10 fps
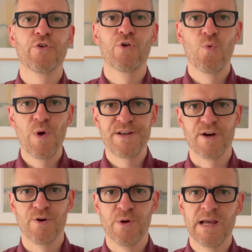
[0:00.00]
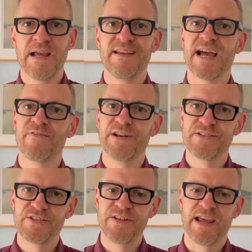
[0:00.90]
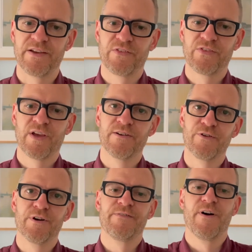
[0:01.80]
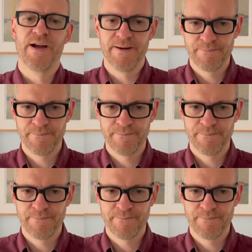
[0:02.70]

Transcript: a widow gathering sticks for a fire.